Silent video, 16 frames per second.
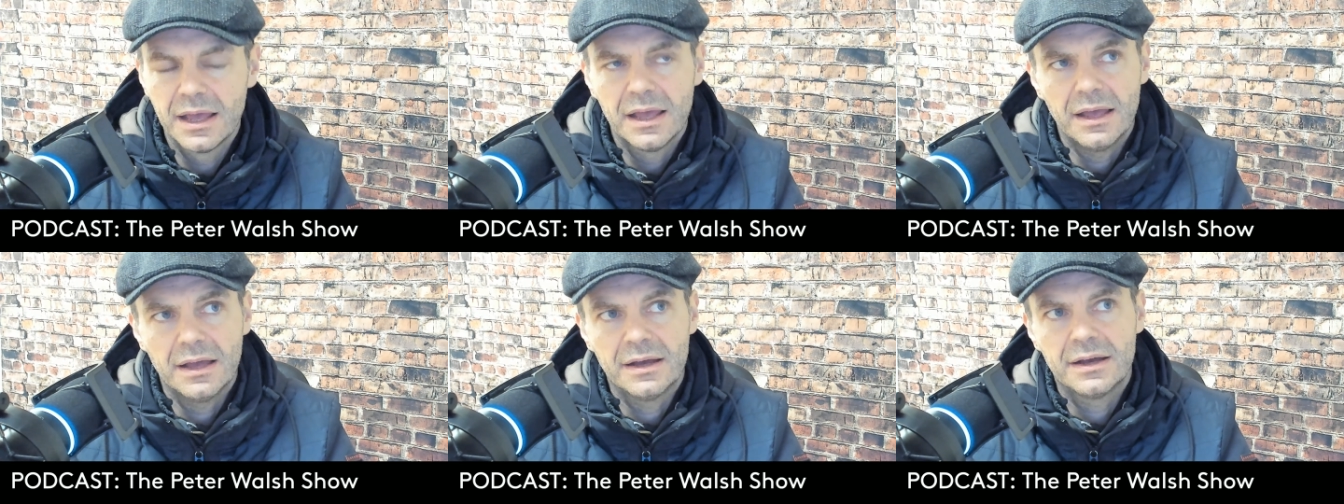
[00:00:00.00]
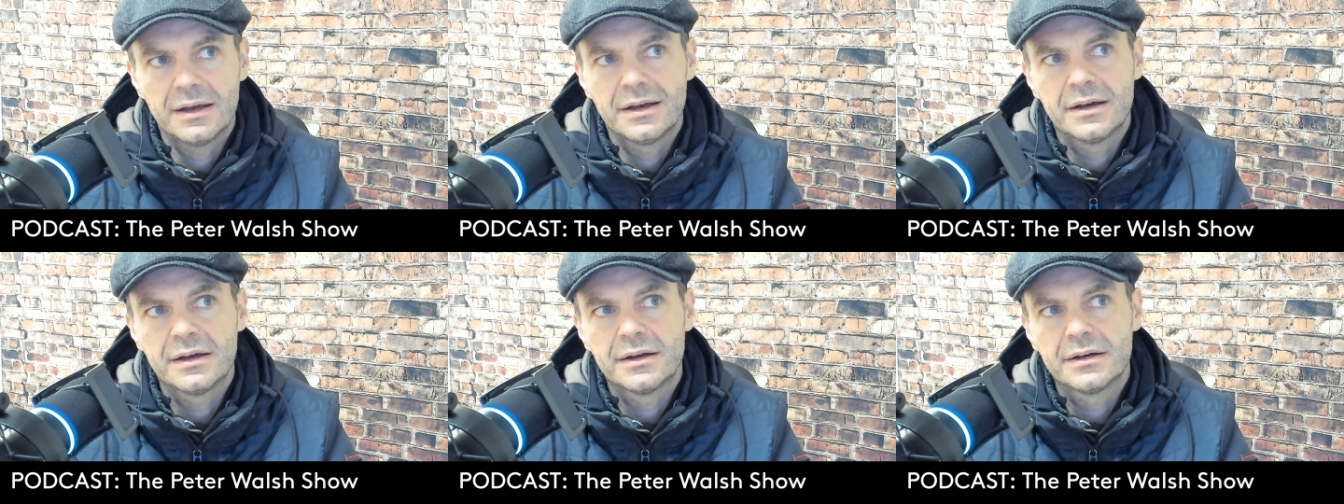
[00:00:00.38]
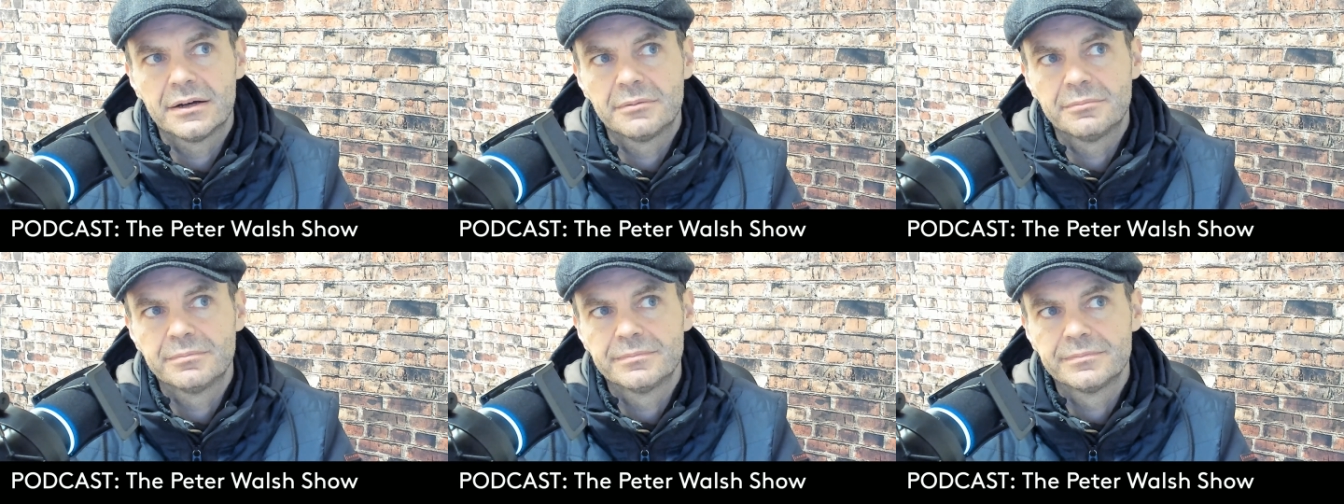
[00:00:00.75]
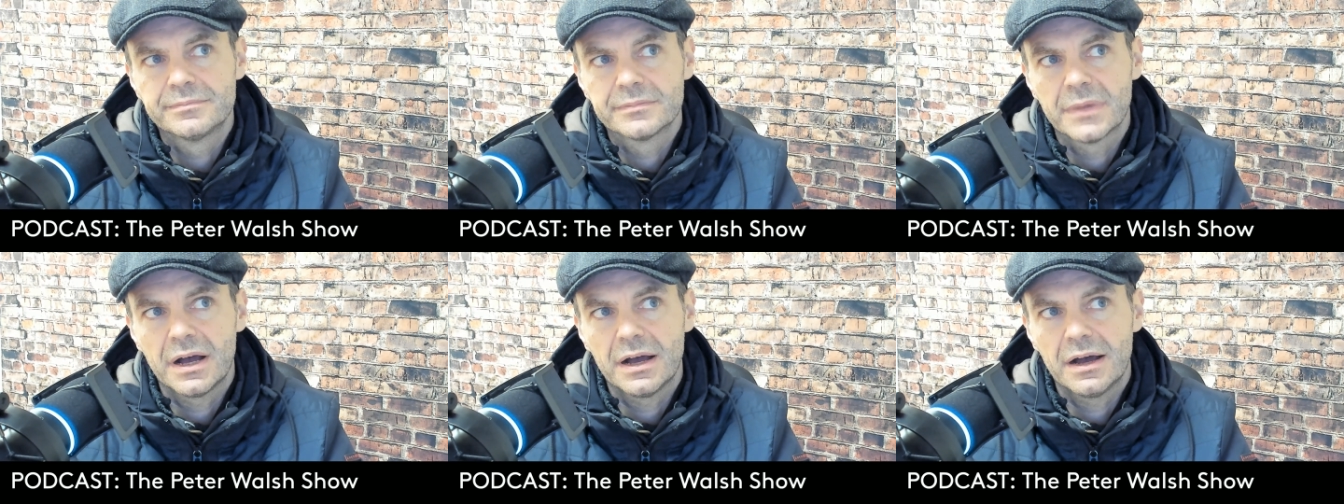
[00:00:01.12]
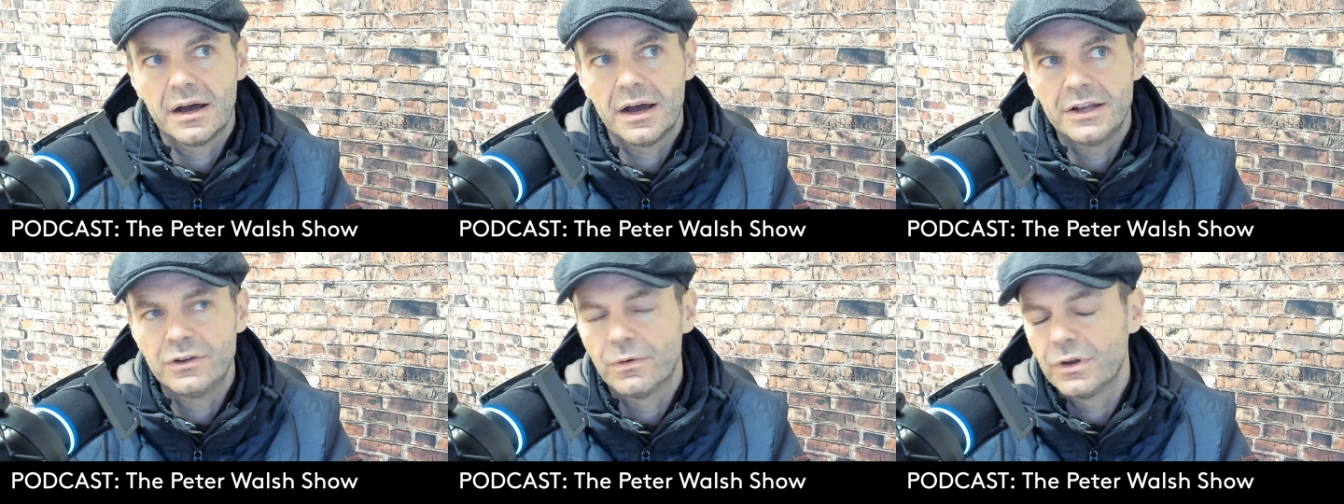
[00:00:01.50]
Um, I
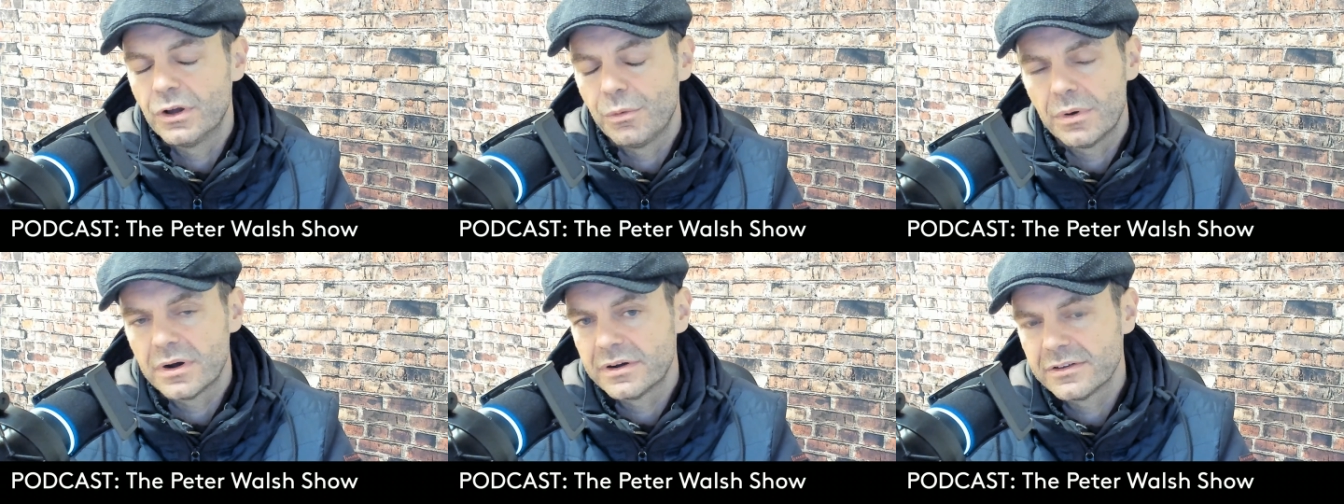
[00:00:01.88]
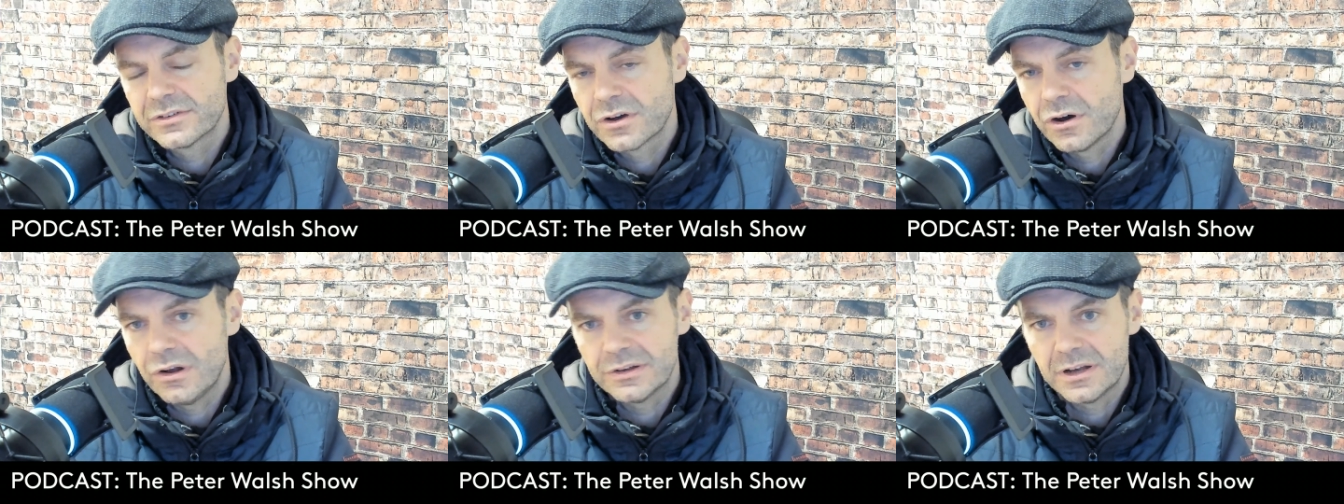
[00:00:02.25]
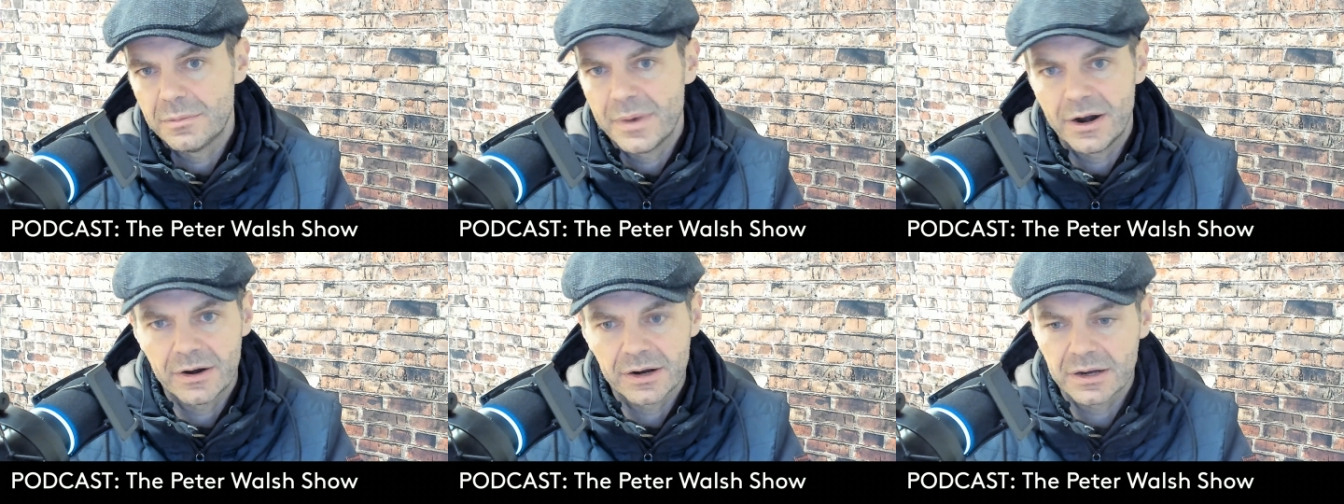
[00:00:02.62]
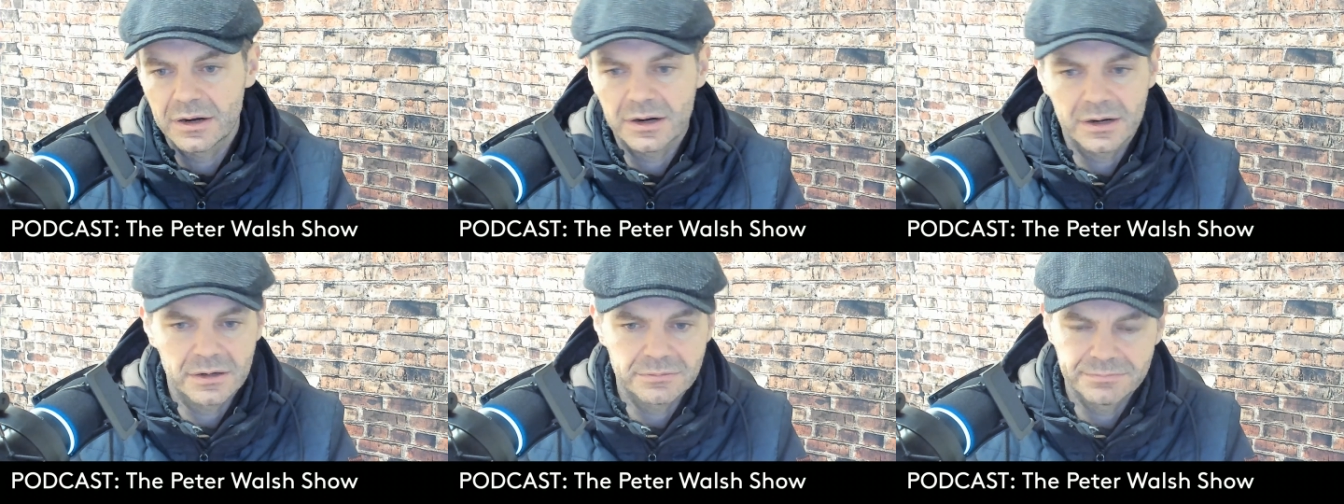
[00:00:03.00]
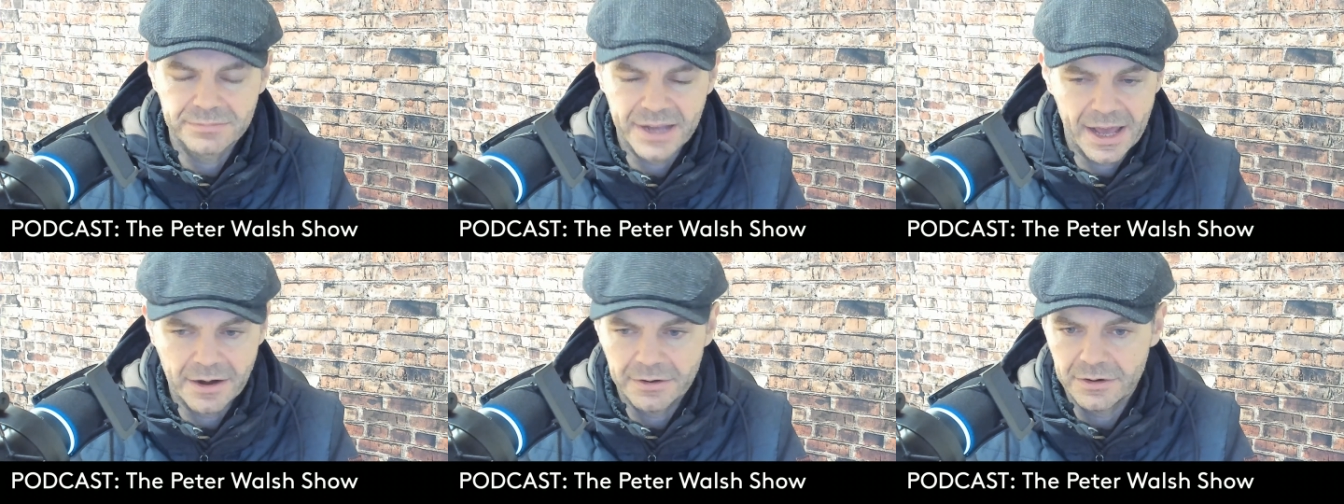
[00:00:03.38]
don't know what it is called in America or
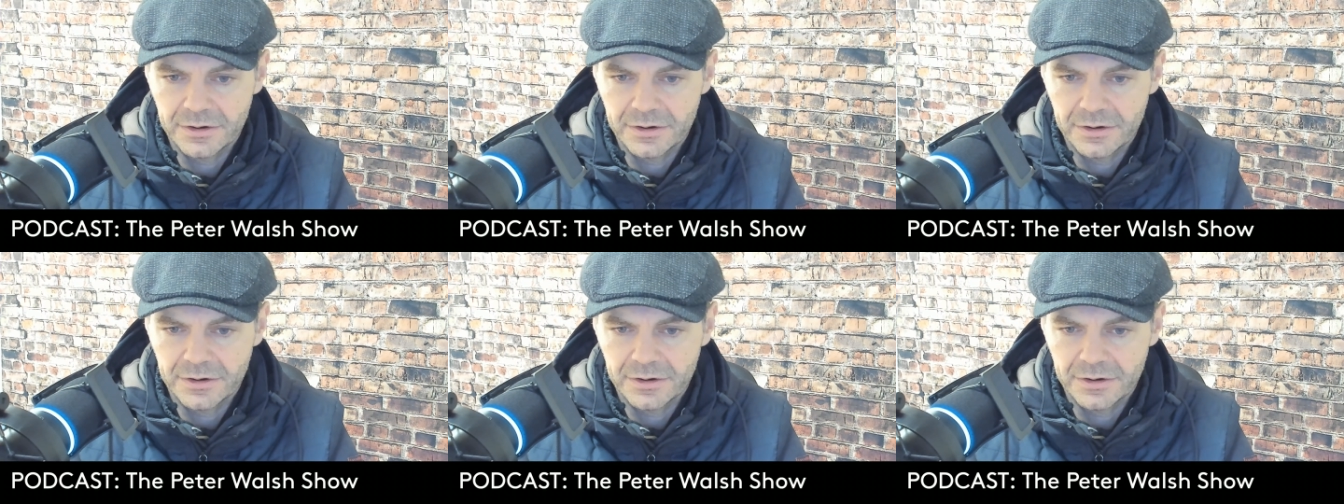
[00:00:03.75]
Canada, or